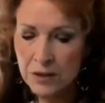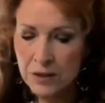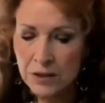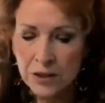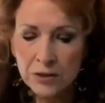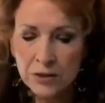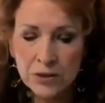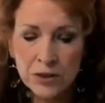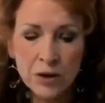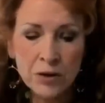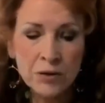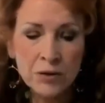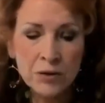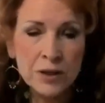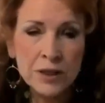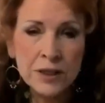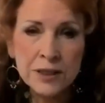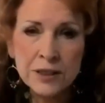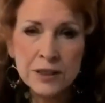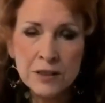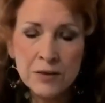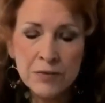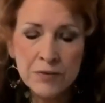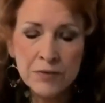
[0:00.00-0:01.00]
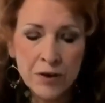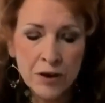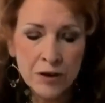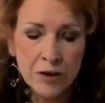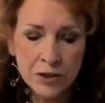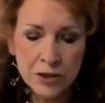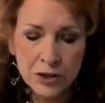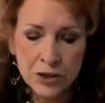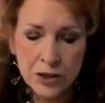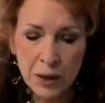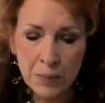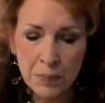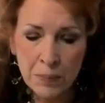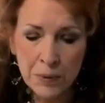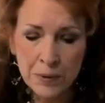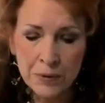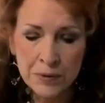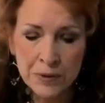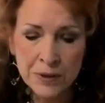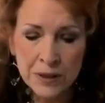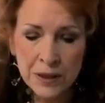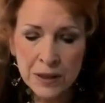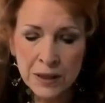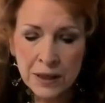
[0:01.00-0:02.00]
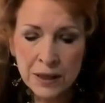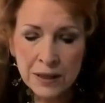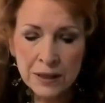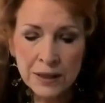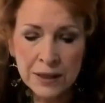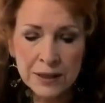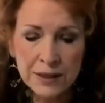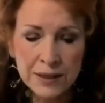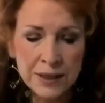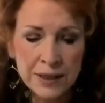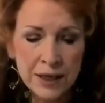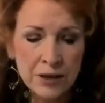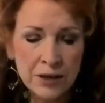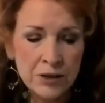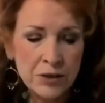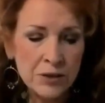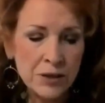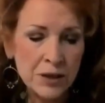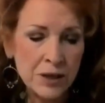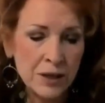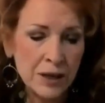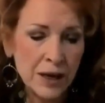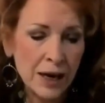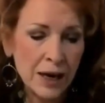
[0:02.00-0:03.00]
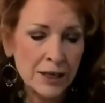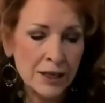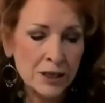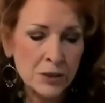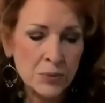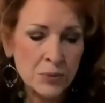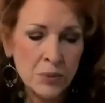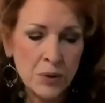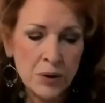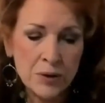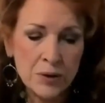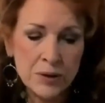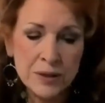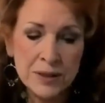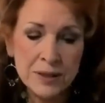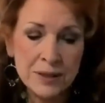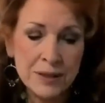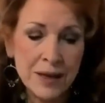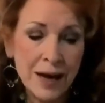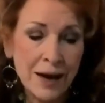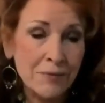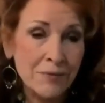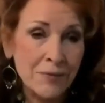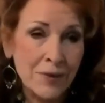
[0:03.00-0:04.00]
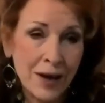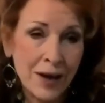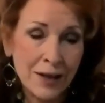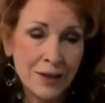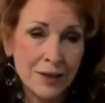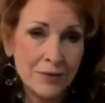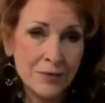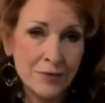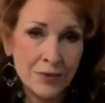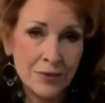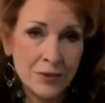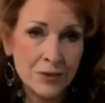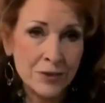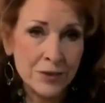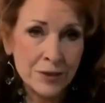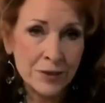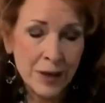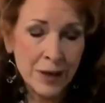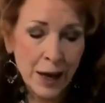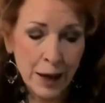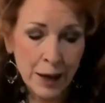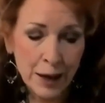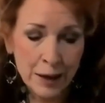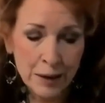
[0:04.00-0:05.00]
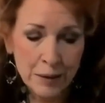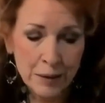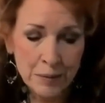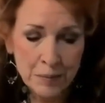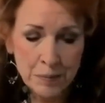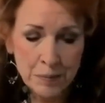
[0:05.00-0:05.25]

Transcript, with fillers: So don't listen to false shepherds that tell you that God's word is not valid for today.